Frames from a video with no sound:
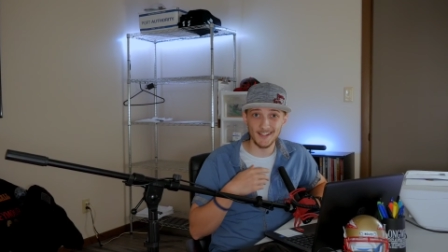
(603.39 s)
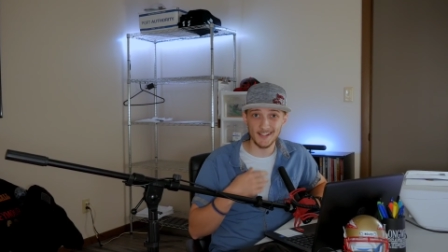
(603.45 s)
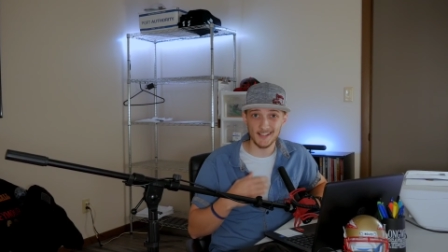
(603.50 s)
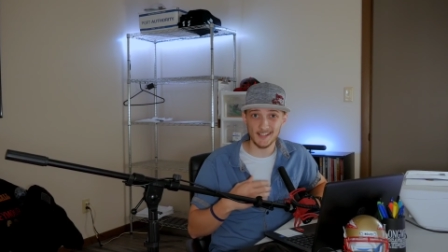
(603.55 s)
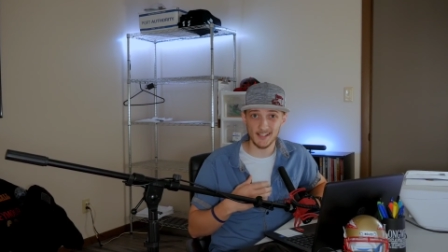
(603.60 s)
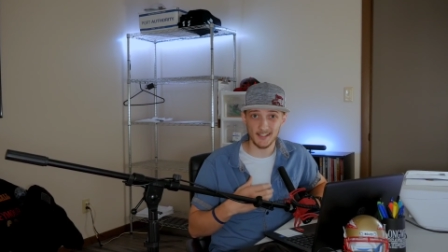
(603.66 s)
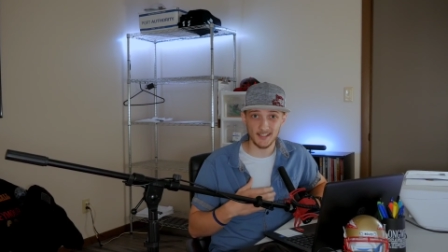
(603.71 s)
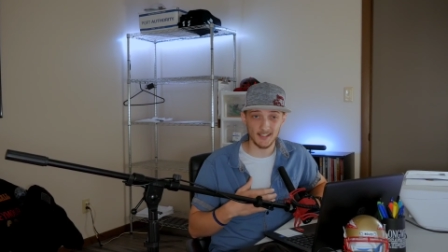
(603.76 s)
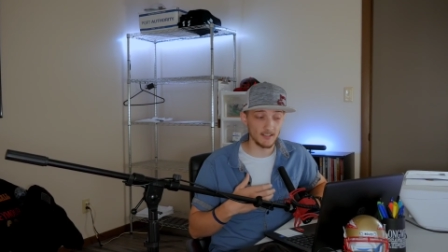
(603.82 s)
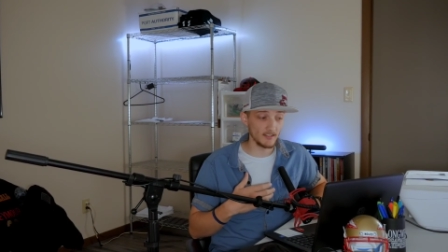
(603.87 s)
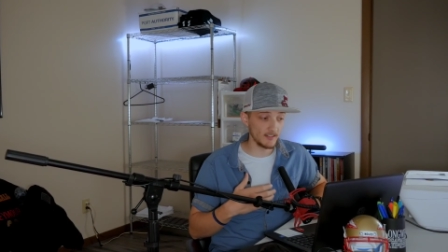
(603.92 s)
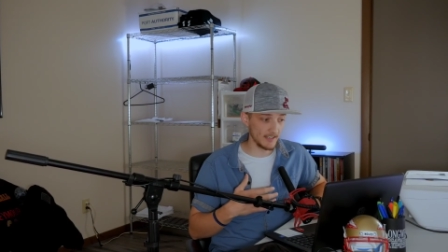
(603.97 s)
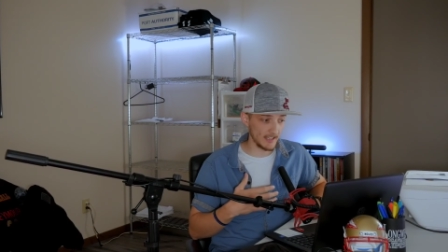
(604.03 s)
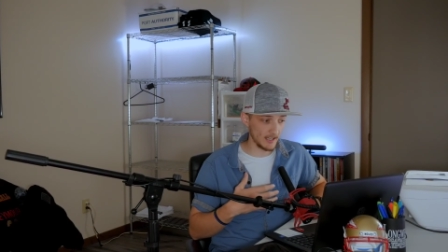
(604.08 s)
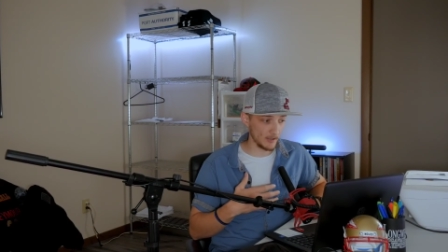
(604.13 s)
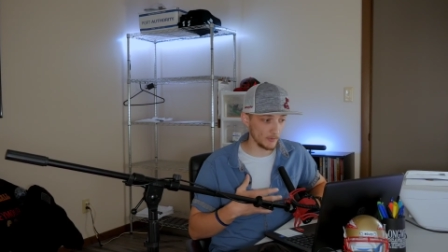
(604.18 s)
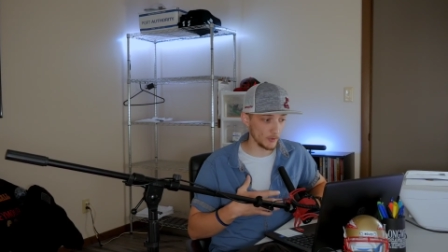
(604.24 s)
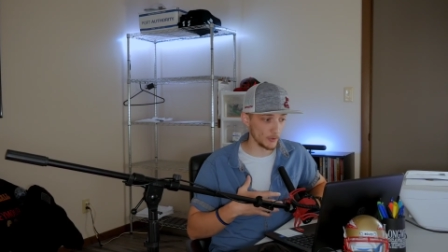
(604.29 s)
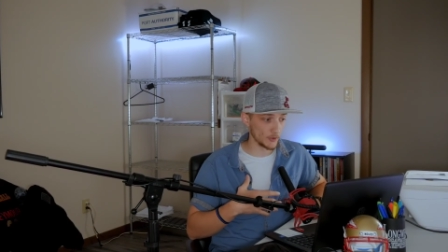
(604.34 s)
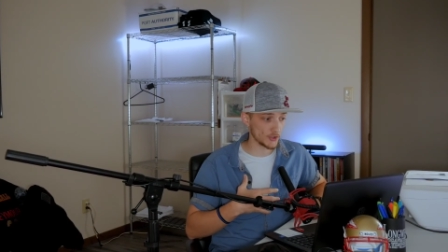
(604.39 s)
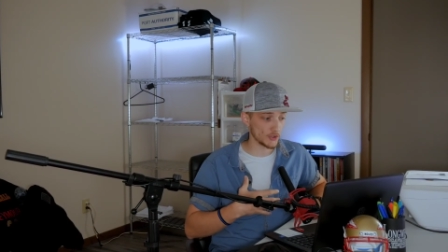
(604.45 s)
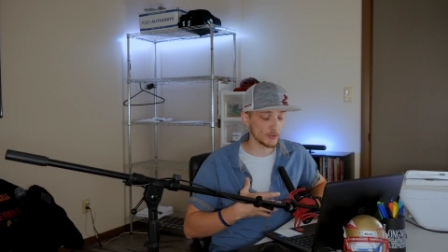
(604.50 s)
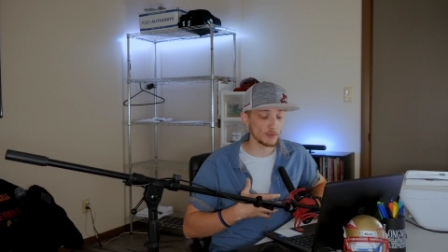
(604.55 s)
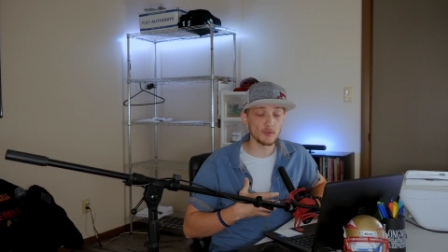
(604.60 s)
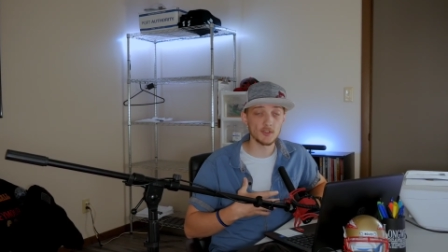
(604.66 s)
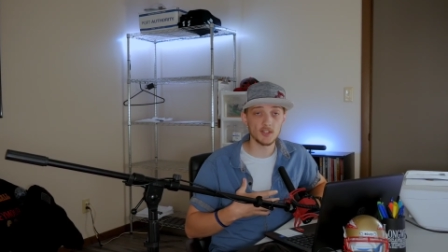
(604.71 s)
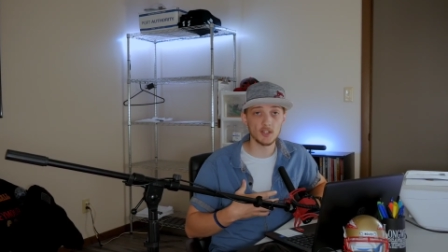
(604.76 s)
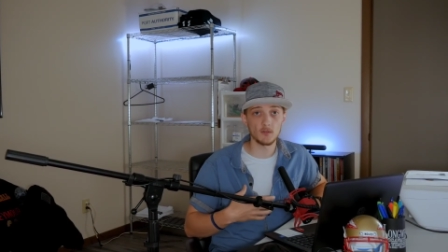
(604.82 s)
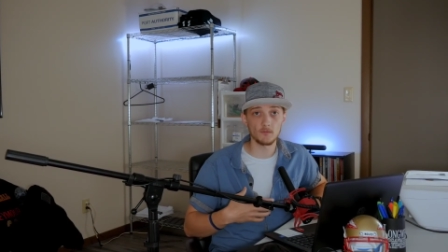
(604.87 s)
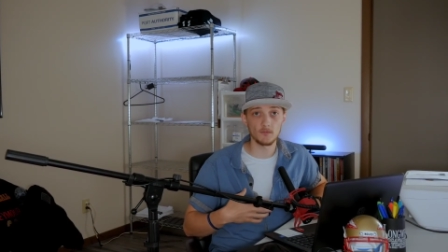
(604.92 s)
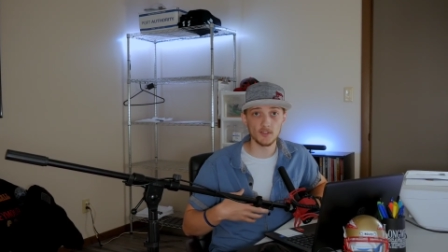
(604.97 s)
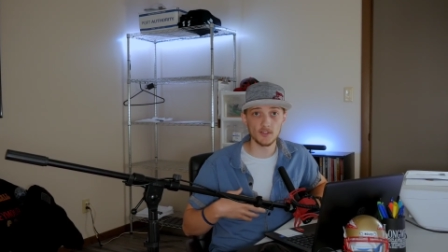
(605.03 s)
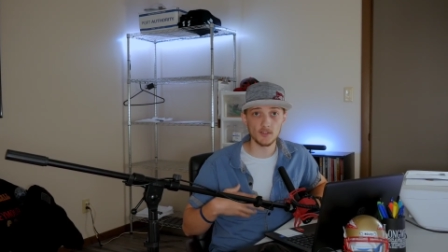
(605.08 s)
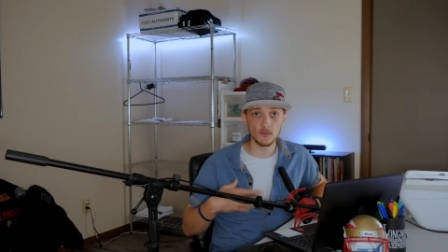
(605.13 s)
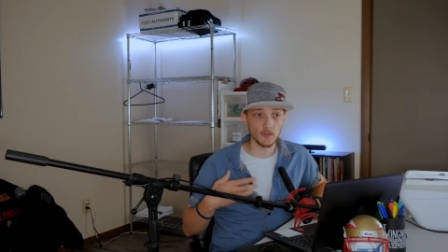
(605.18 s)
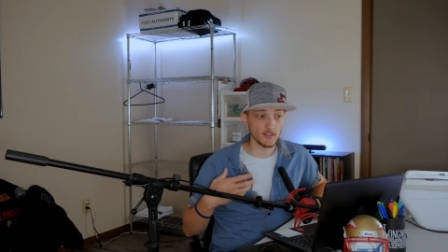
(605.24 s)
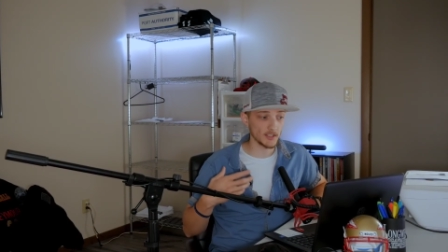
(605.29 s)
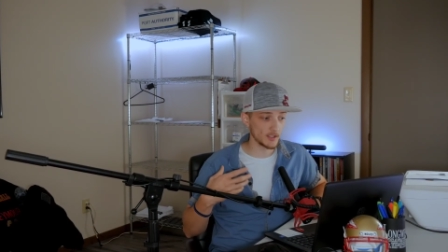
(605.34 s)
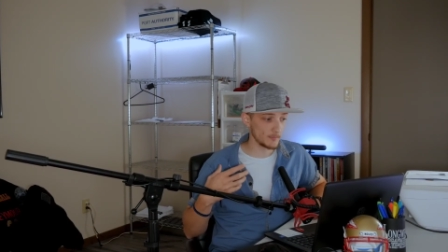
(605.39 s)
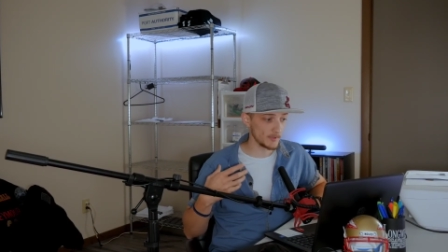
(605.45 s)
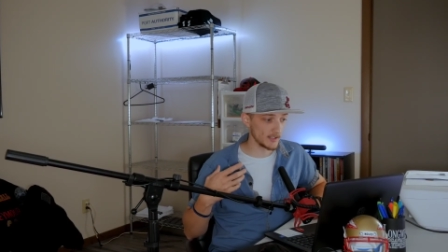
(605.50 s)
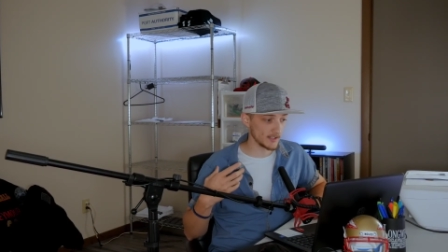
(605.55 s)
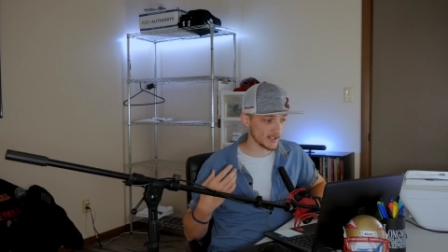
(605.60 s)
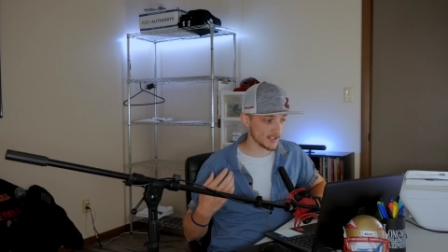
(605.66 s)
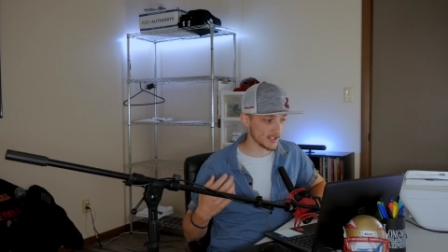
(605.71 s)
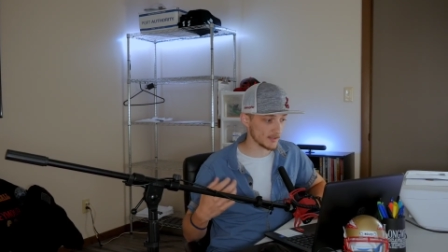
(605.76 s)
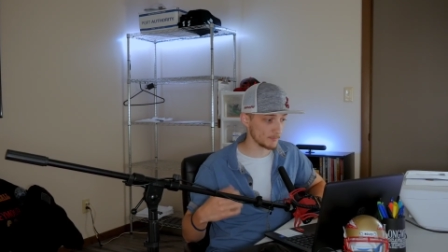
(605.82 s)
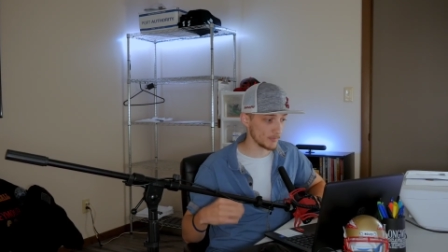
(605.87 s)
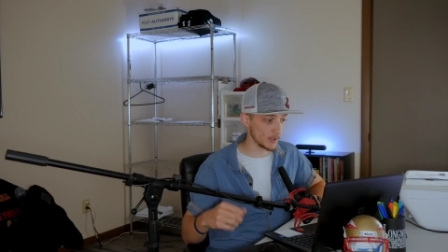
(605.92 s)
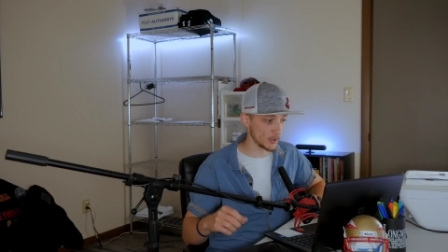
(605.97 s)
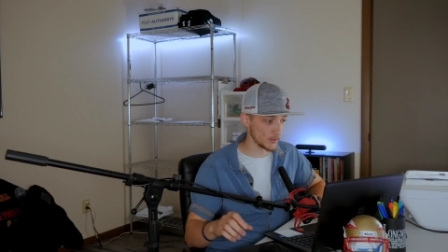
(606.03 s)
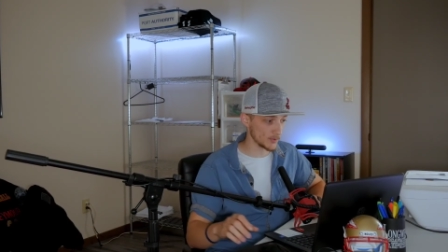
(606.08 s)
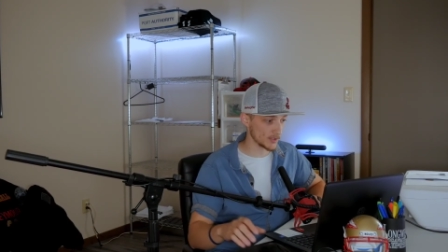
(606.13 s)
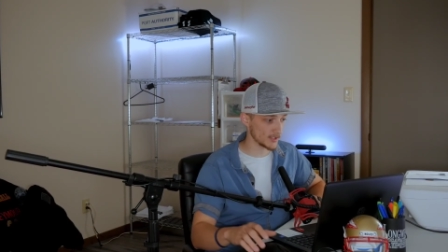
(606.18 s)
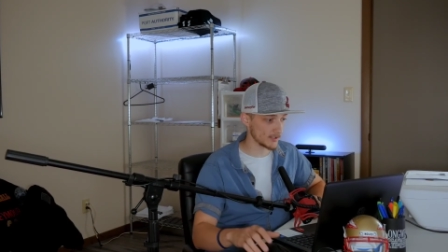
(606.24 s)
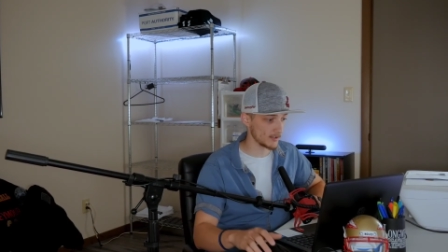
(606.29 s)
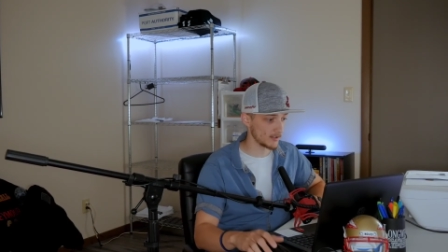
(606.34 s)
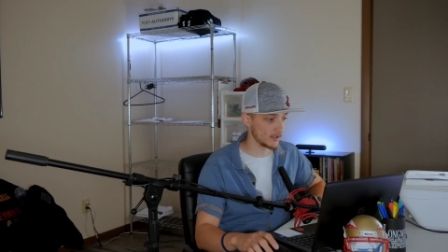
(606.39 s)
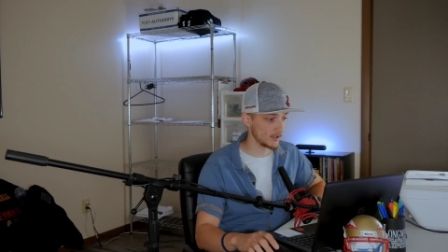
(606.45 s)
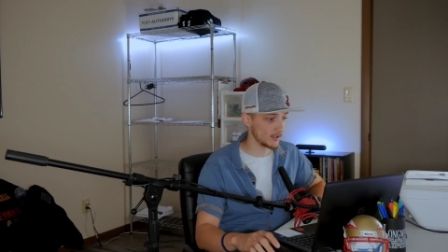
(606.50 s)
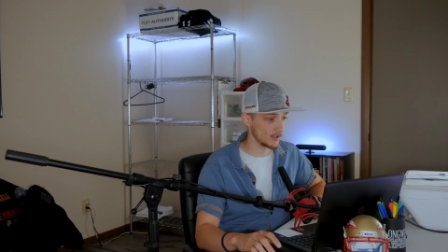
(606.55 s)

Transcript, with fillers: any second now their true self is going to be exposed.